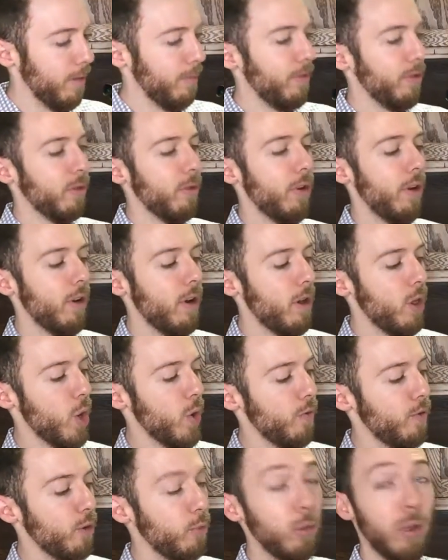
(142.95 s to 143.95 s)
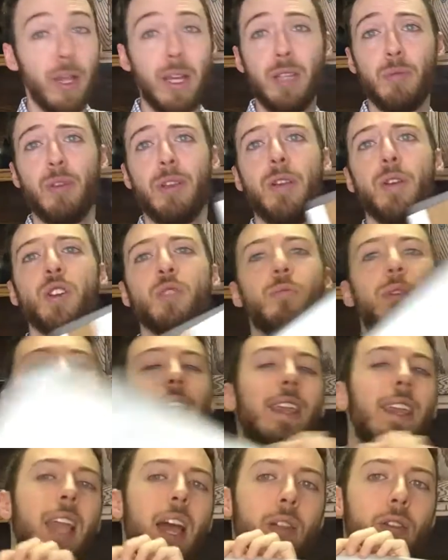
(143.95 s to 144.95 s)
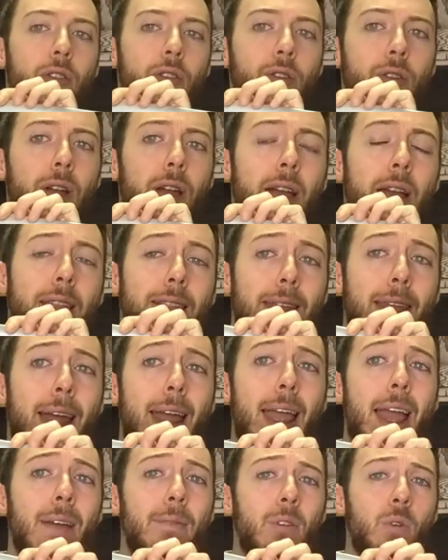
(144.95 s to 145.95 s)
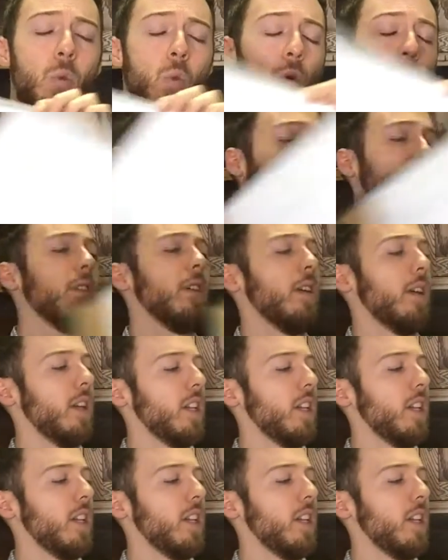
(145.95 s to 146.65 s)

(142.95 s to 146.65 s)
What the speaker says: throwing it all over the place, but here's my calendar that I have at work.